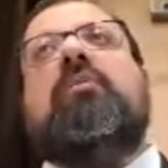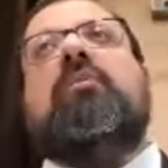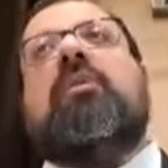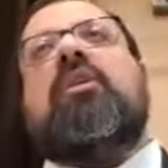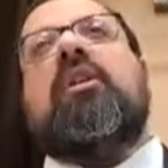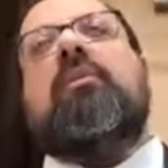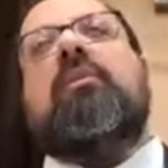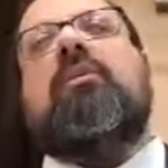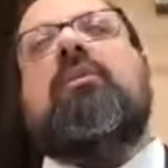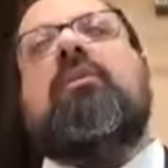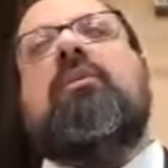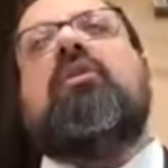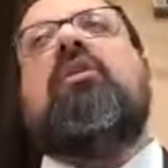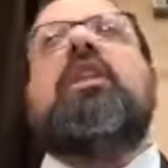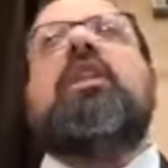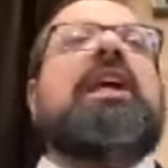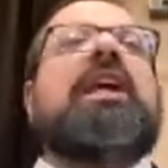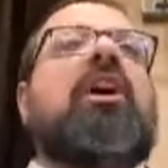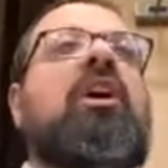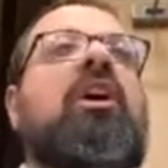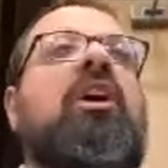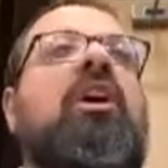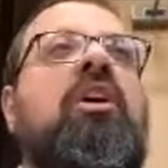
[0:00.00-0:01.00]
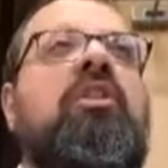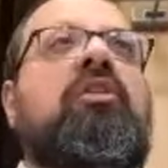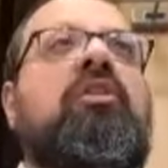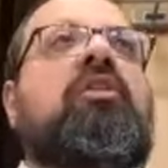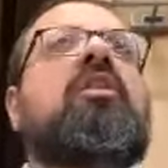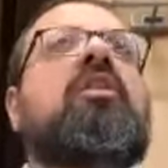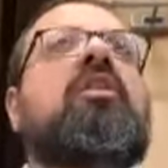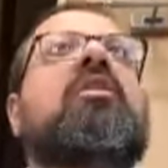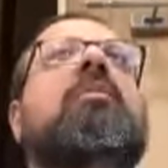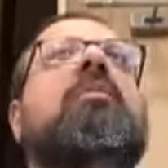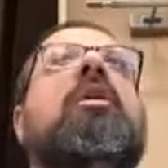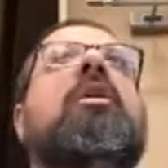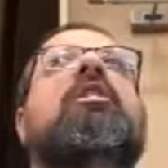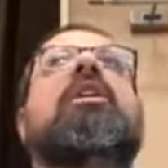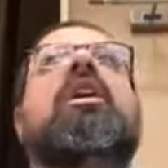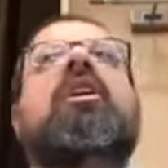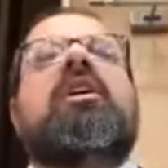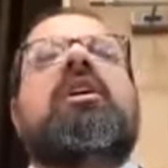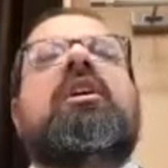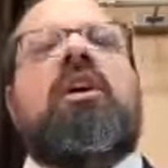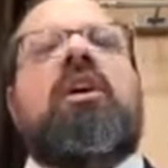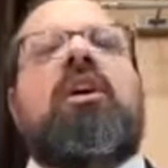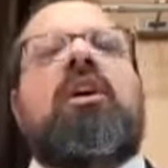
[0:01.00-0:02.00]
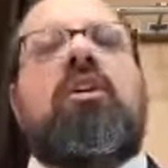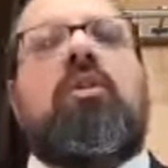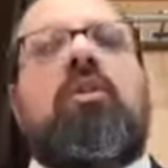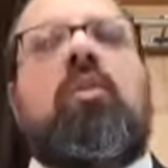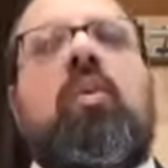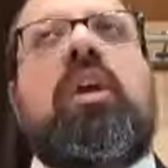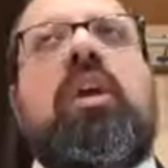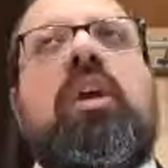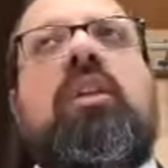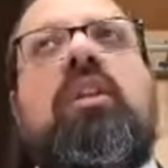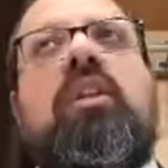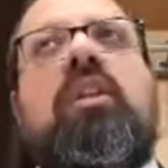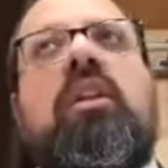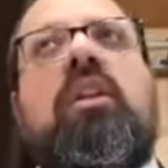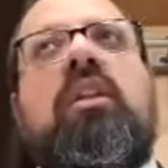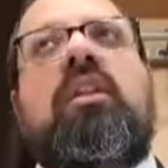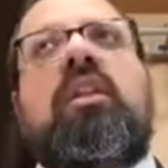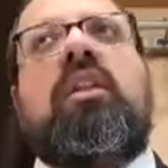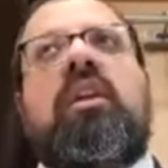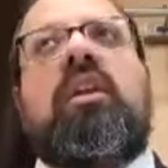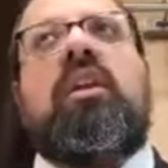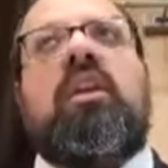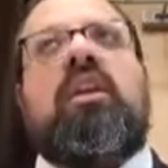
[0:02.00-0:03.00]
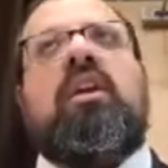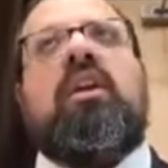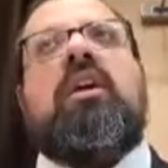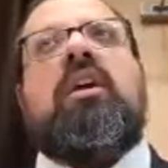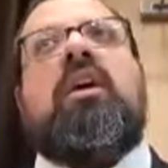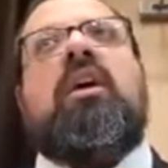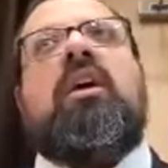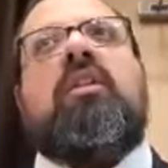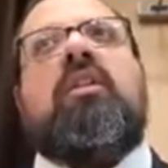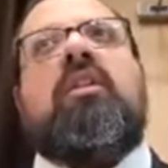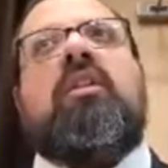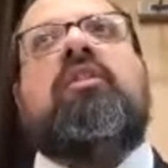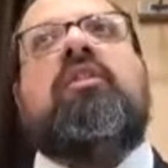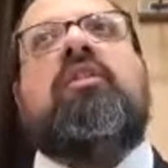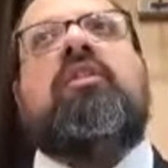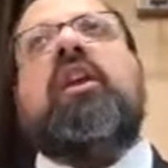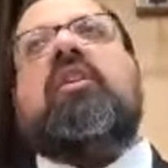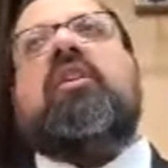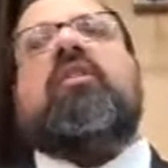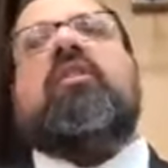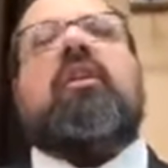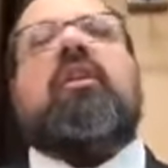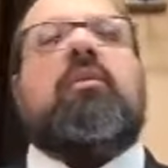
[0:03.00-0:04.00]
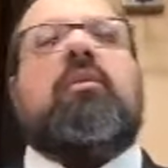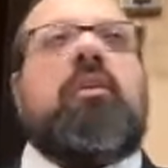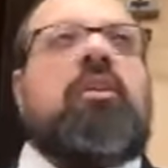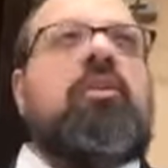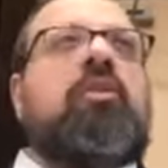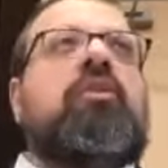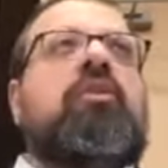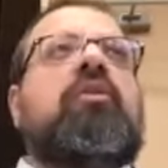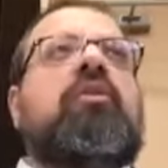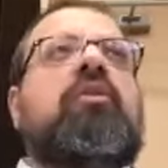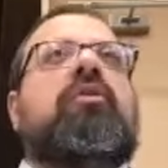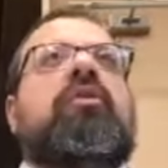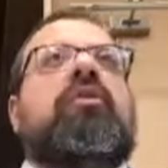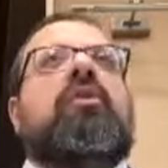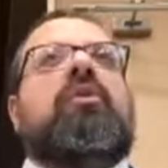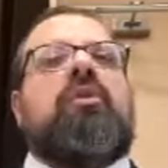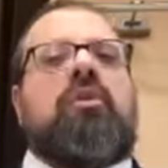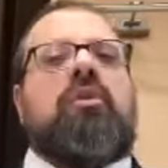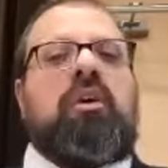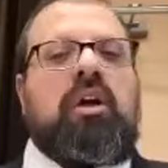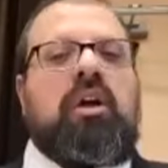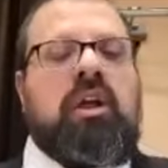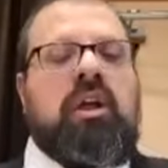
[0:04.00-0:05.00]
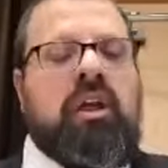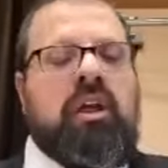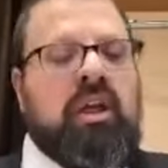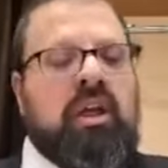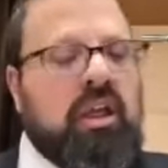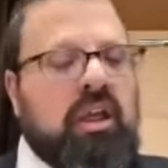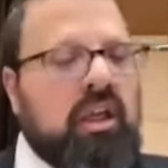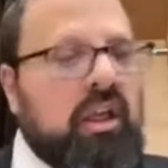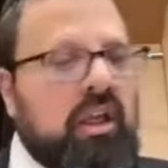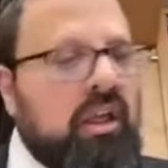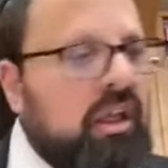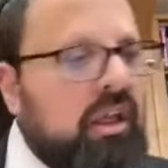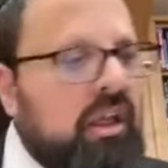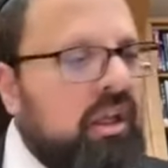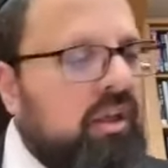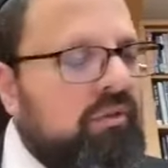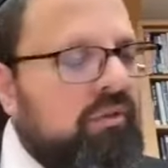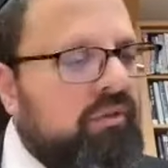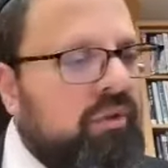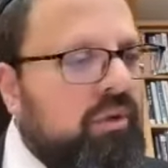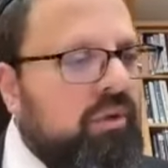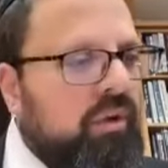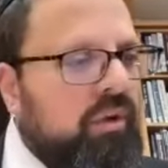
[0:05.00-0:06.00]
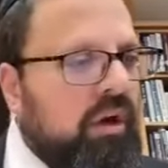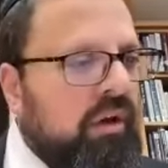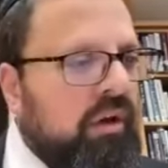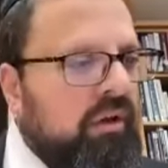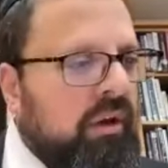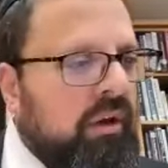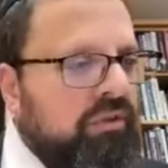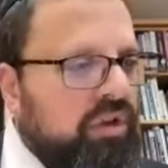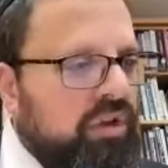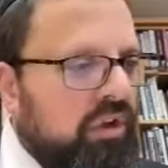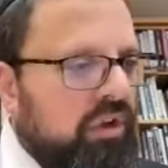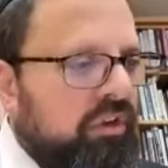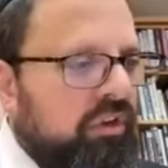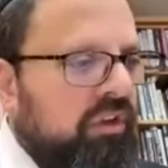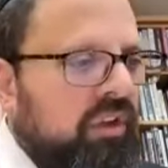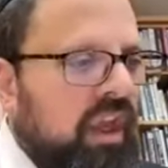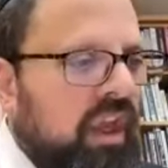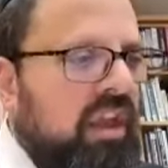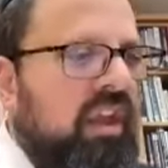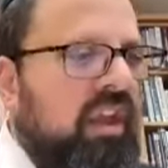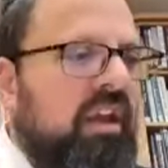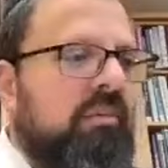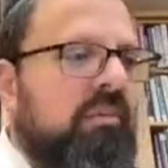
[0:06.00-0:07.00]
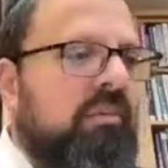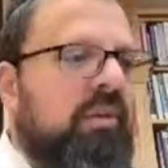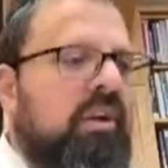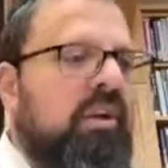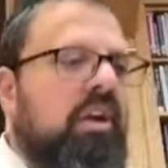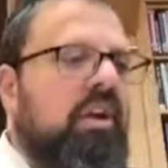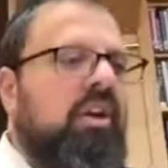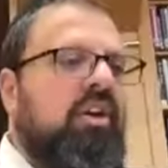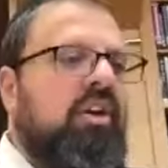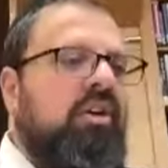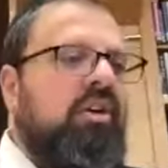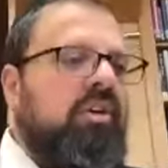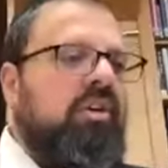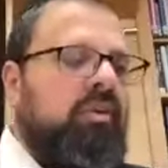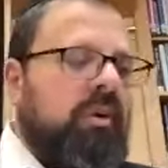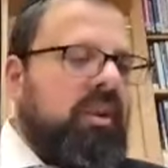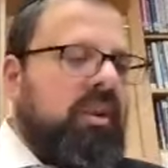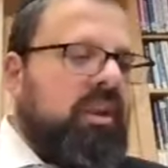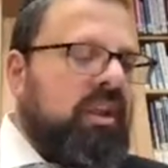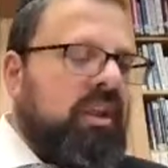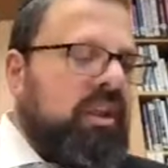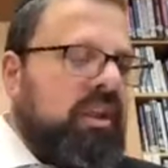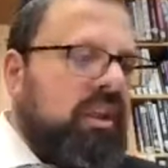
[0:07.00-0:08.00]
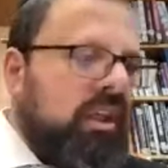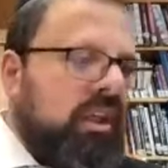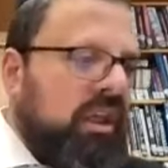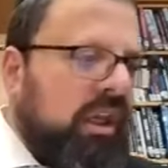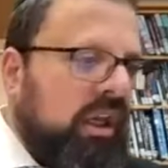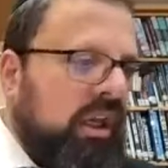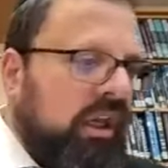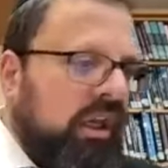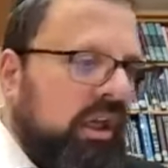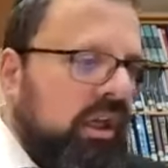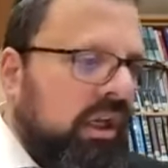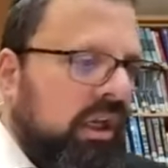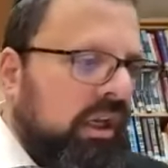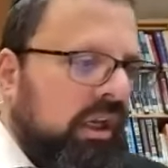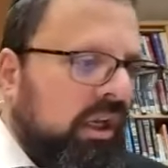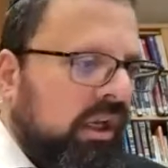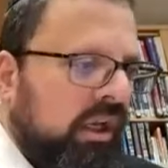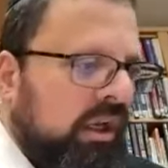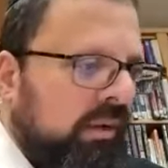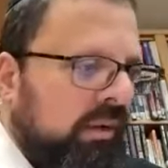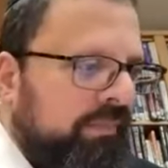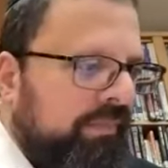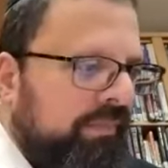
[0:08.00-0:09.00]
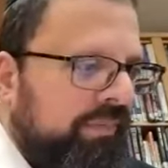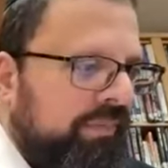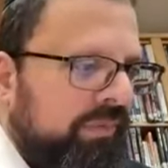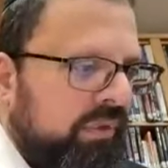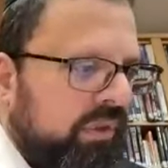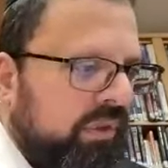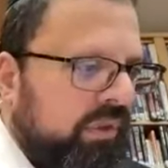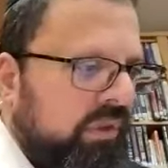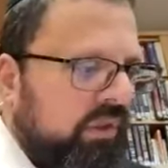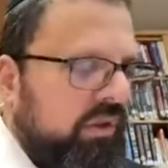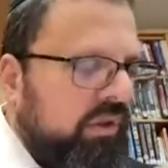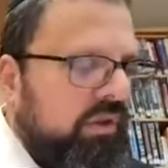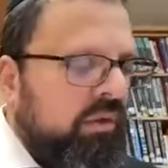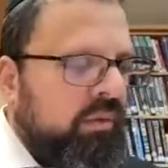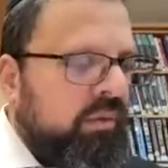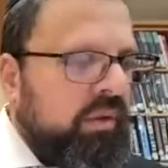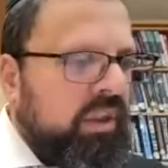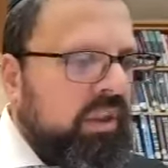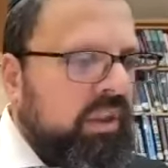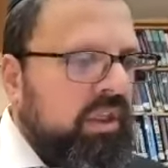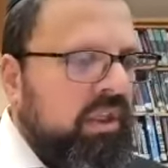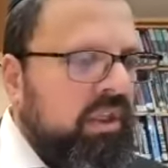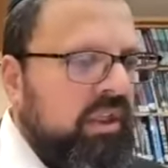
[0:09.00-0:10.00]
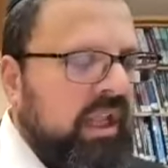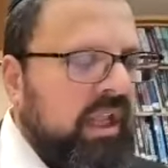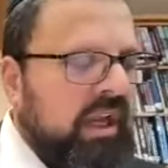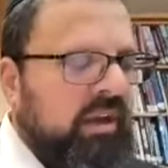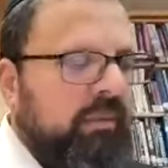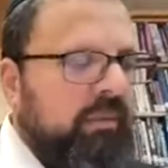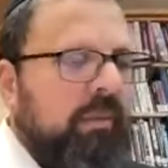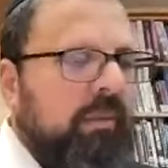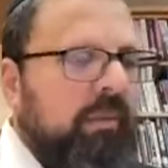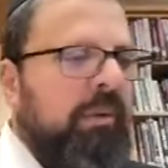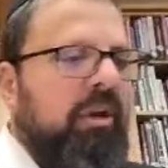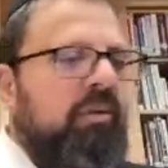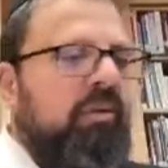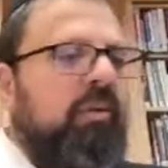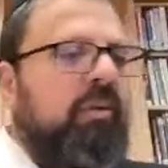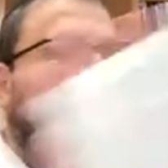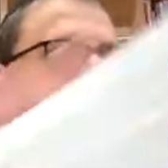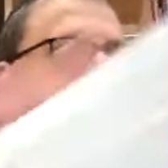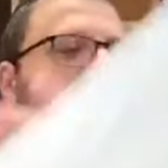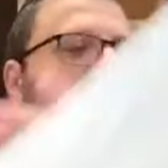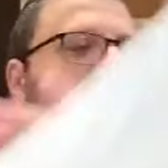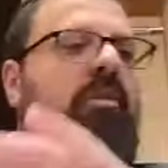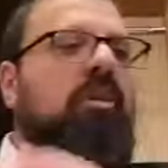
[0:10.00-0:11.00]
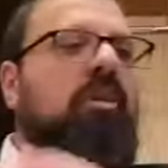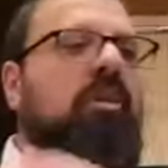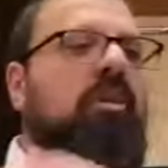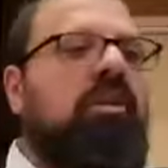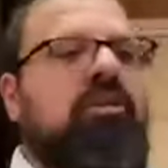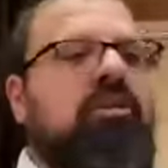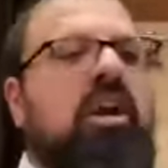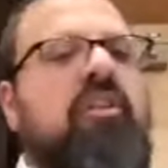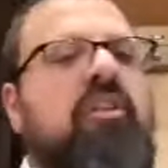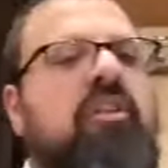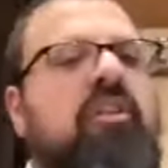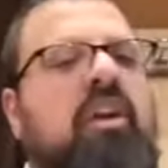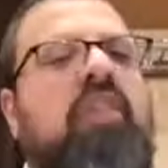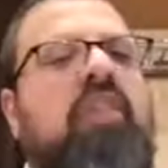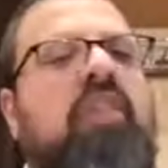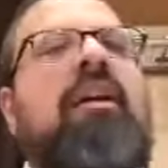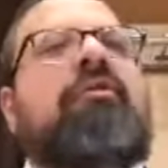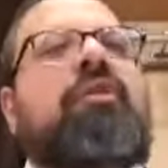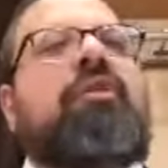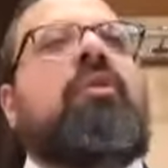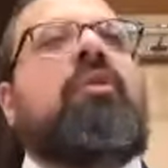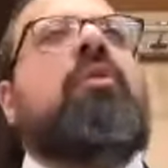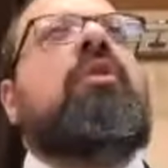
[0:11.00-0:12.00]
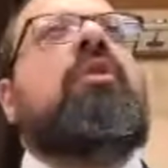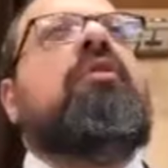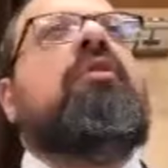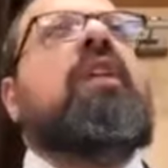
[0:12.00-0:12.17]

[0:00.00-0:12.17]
Point number two is in the answer of the Gemara with the sticks that were used for Shasas Kedim, or with the Lechem Aponim. So the Gemara tries to unravel all of